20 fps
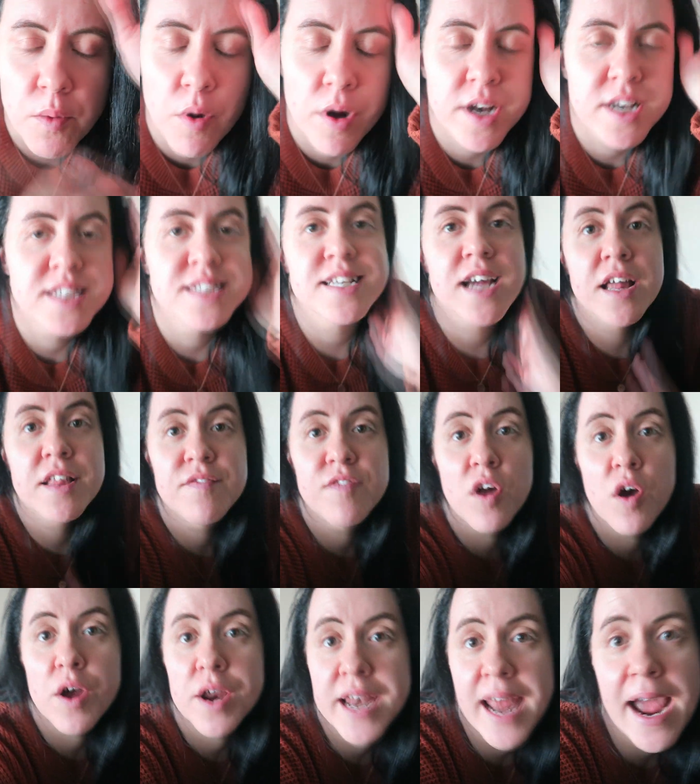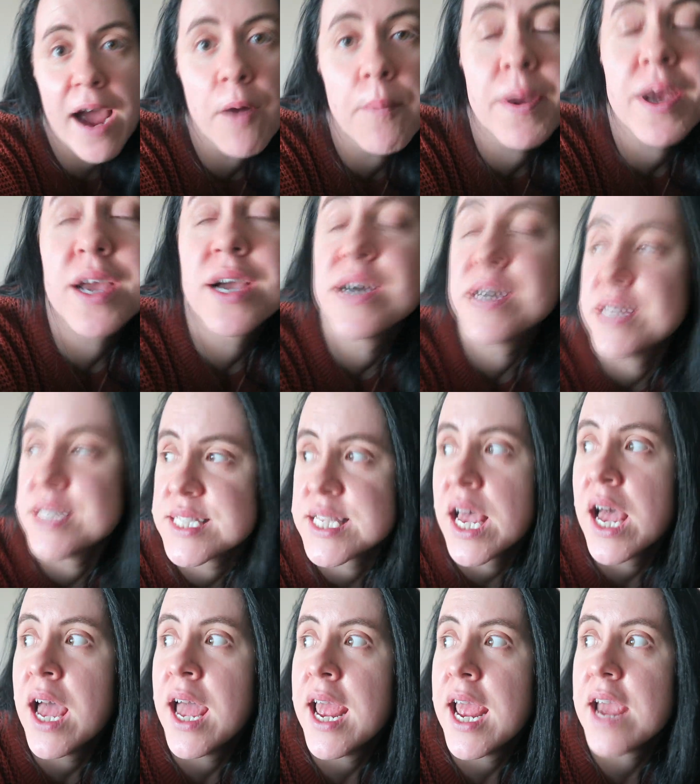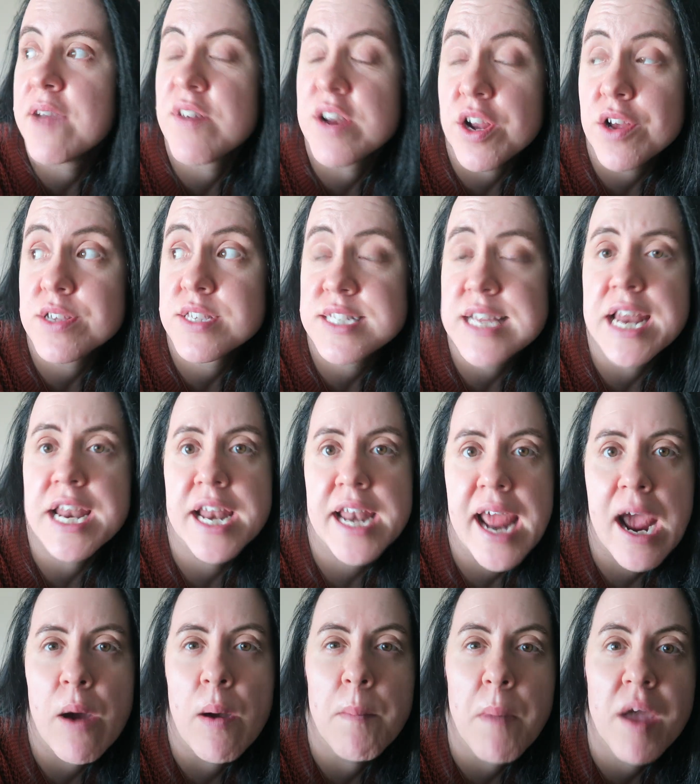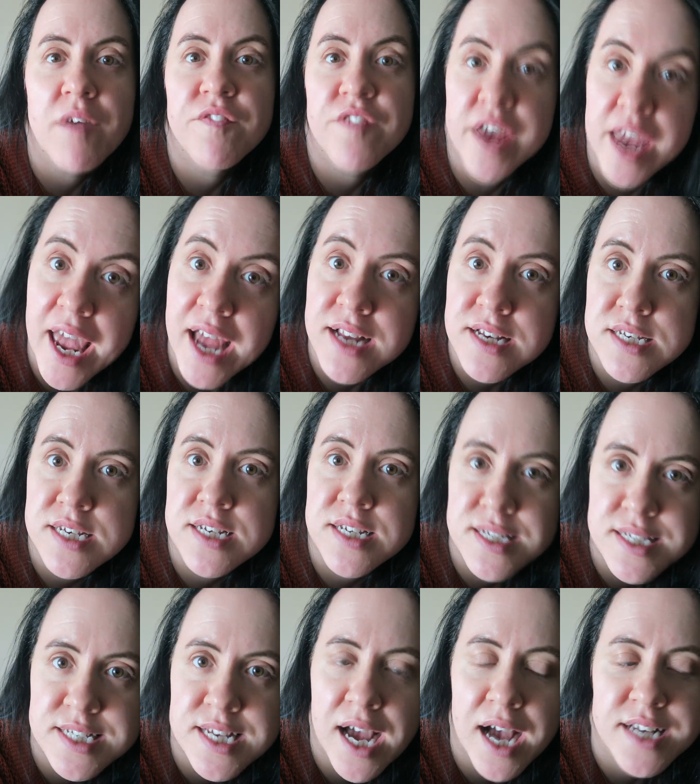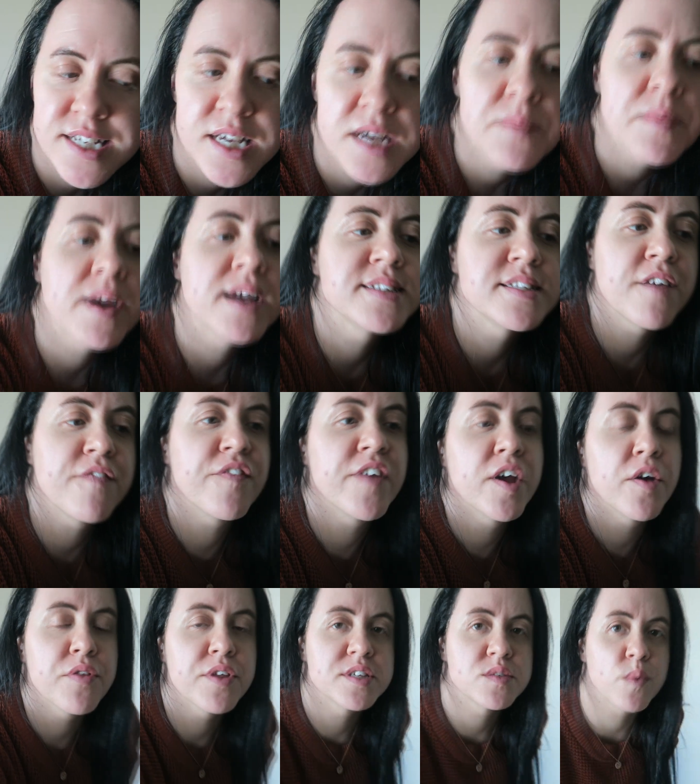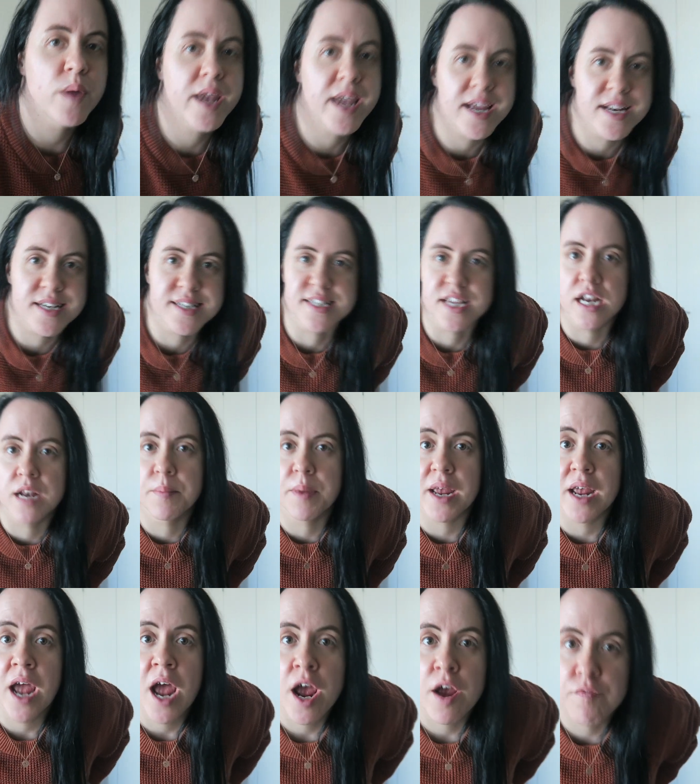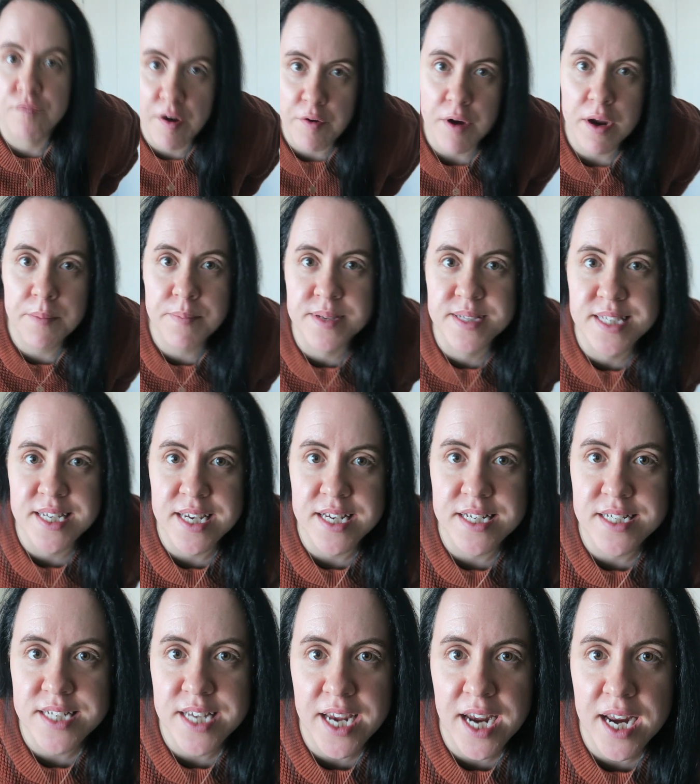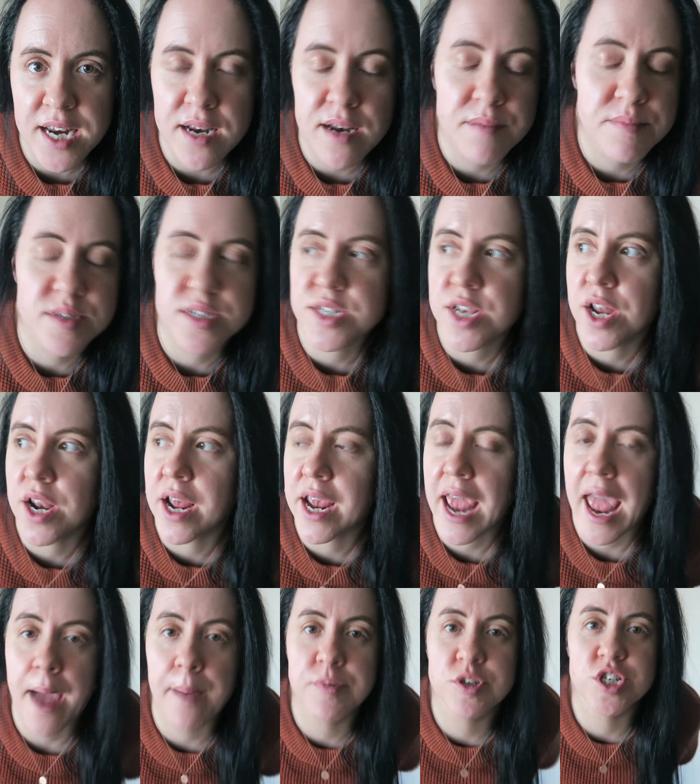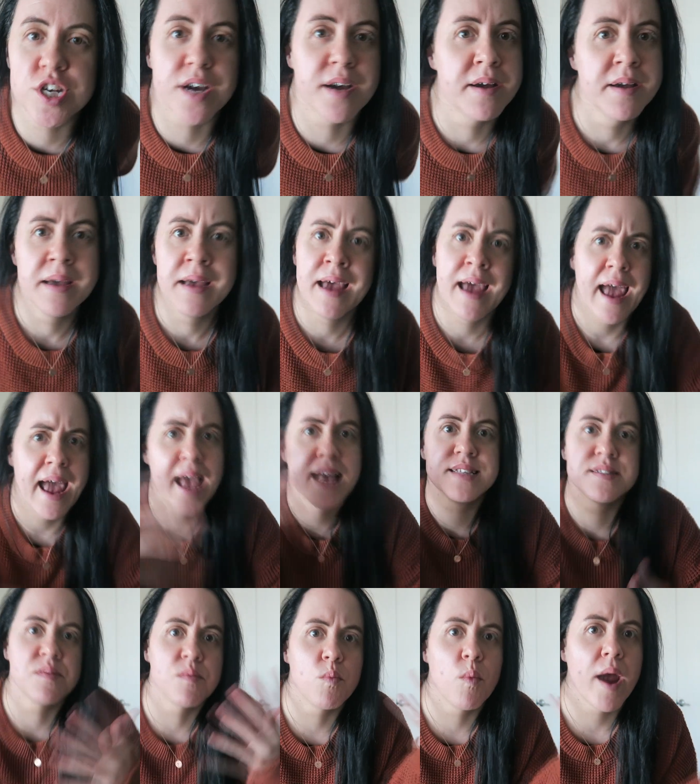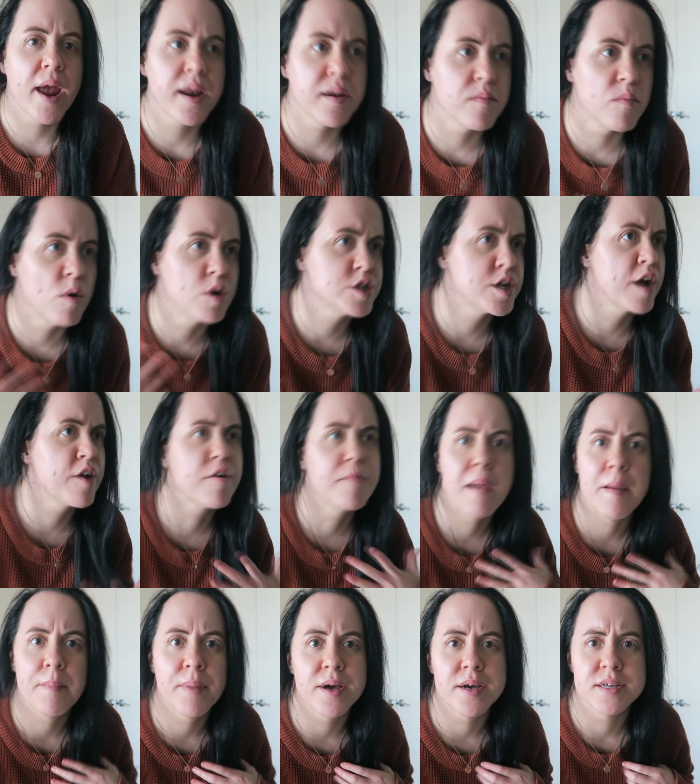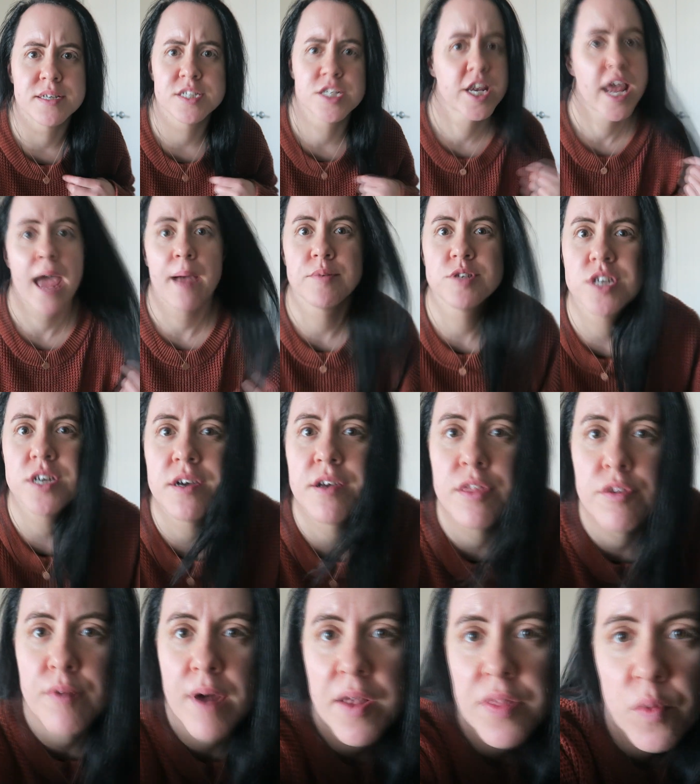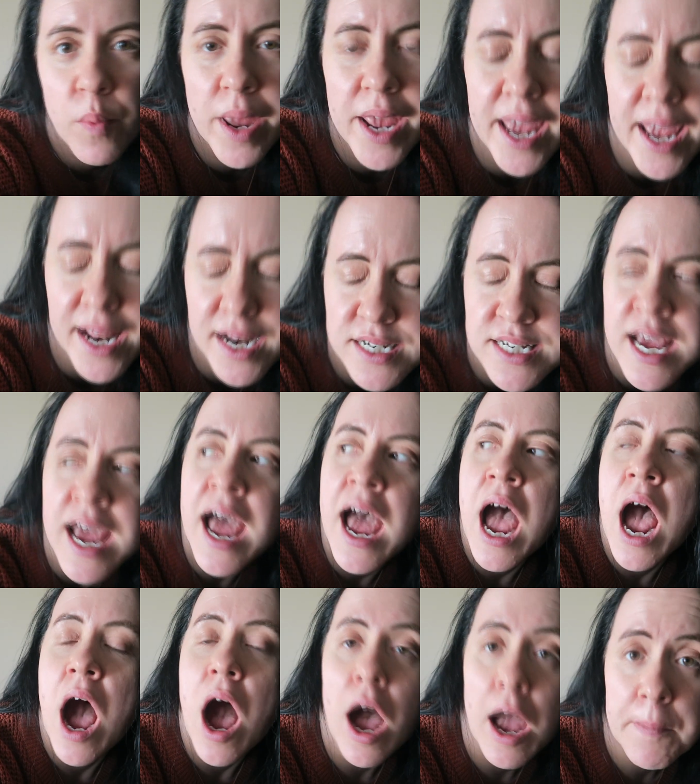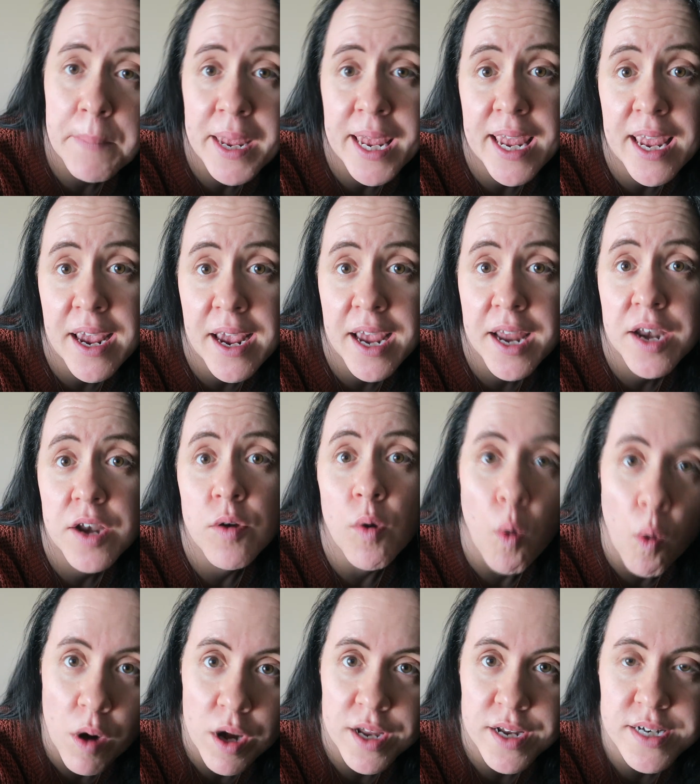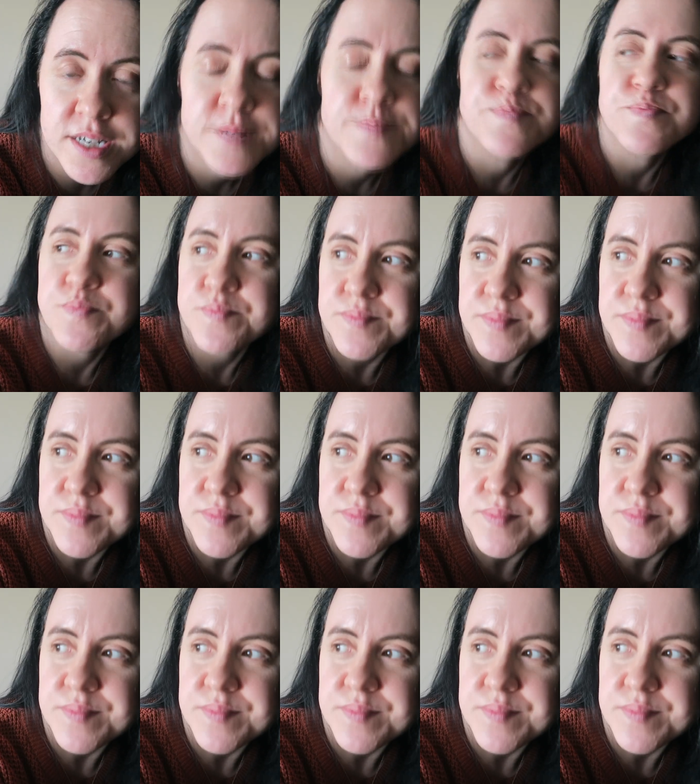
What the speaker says: I wanted to start the vlog now because if I don't start it now, I might forget to start it because I feel this weekend is going to be very busy indeed and I'm just going to capture as and when what I remember to capture throughout the weekend. I'm here in Auckland